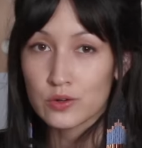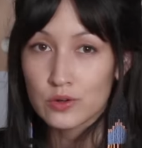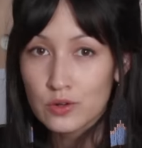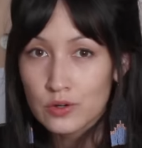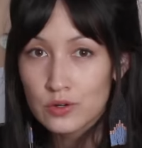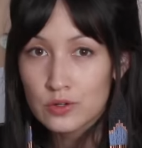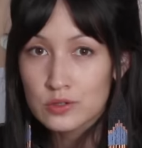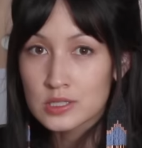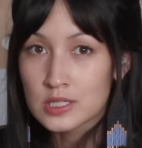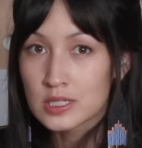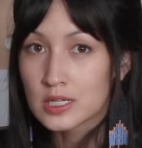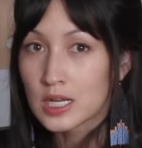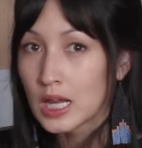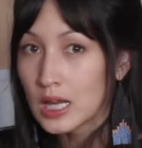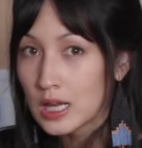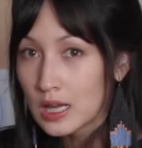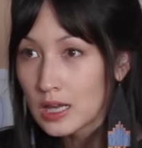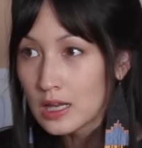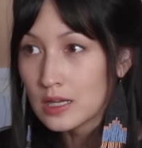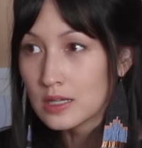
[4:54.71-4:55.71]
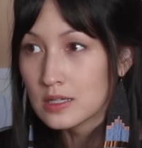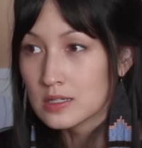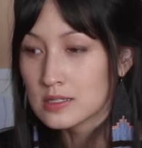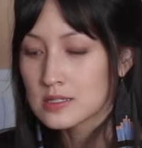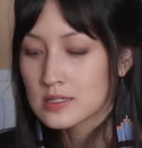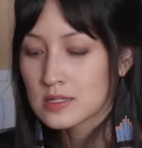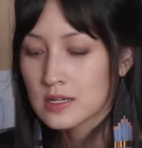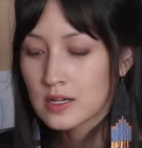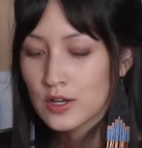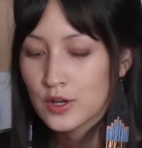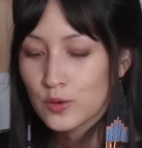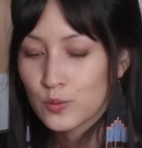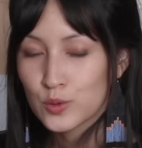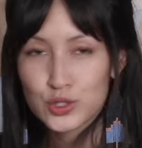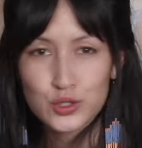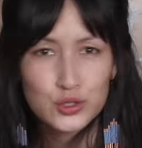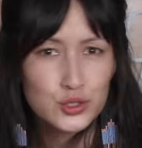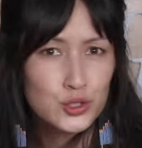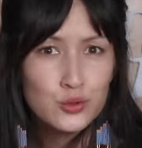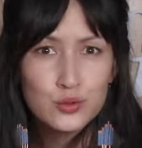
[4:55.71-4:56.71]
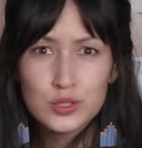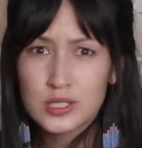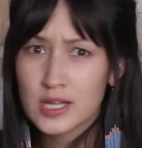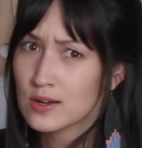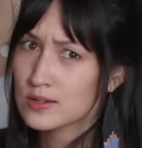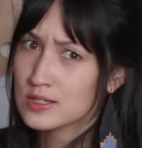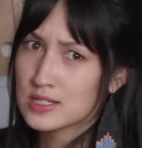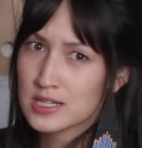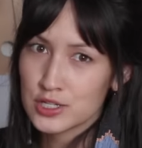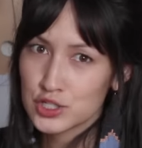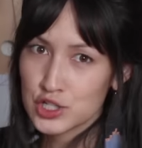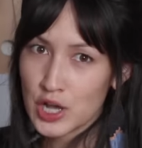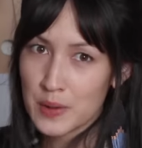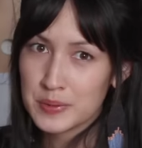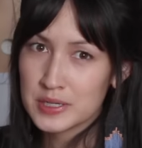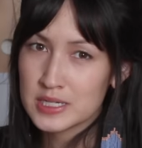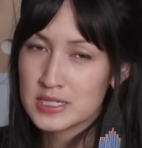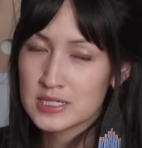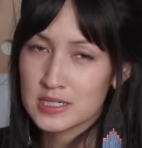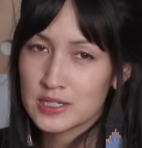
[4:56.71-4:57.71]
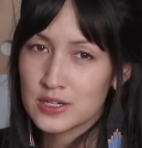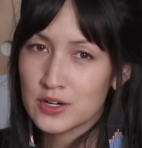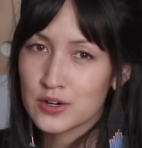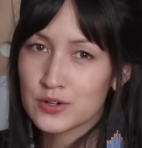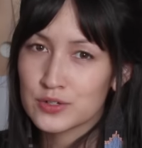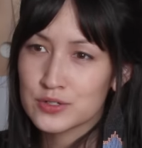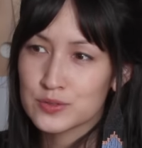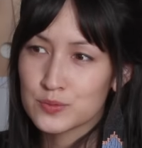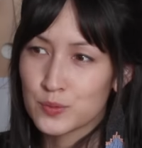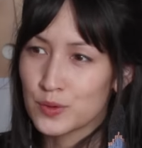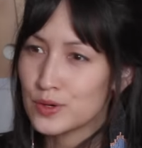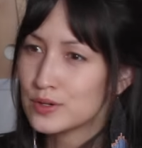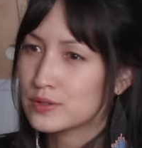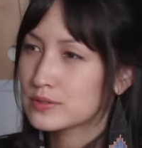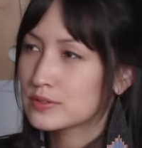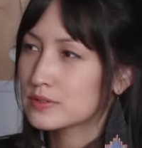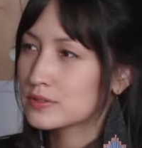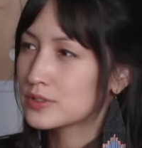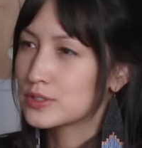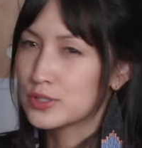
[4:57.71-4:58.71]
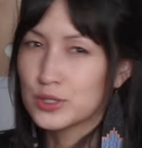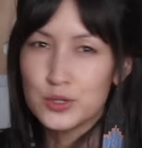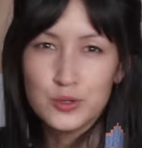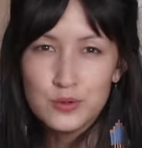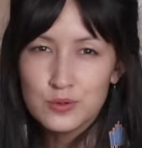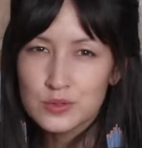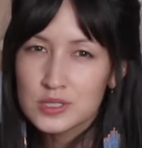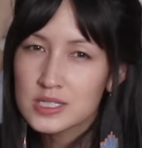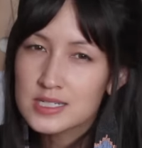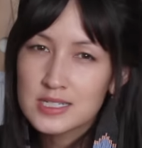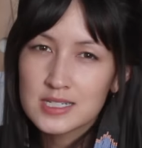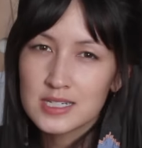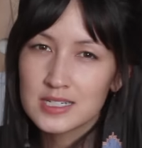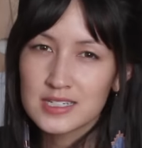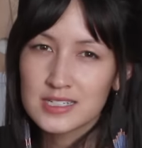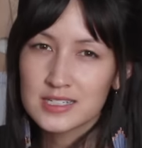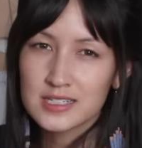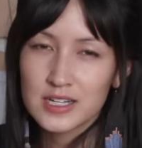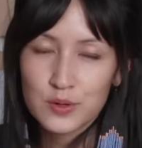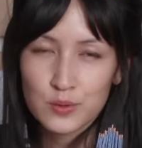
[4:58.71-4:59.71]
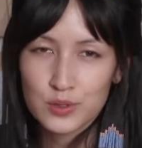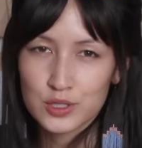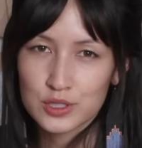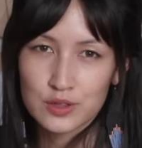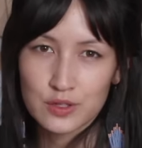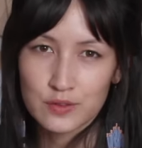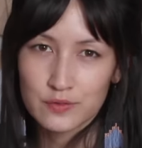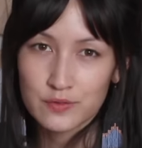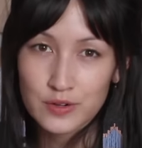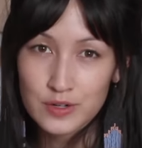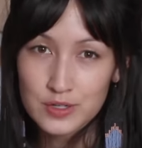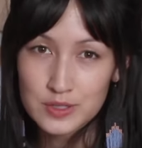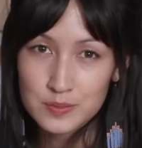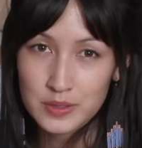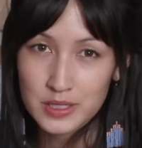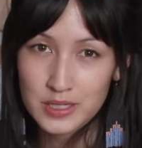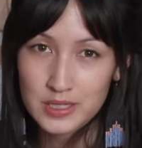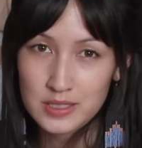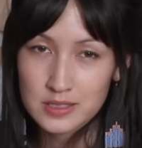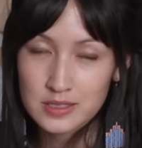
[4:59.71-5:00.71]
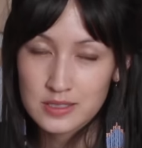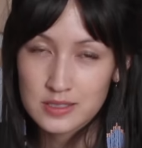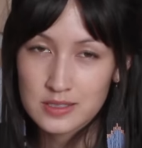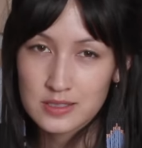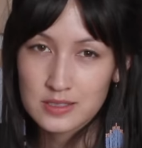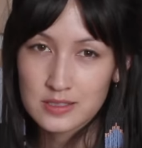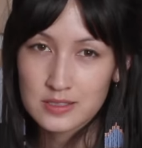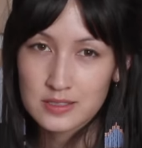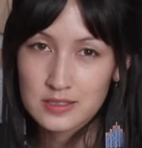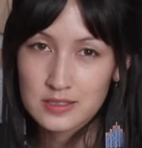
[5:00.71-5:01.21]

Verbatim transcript: R's and L's, which are two sounds that Japanese ears weren't tuned to distinguish in the first place.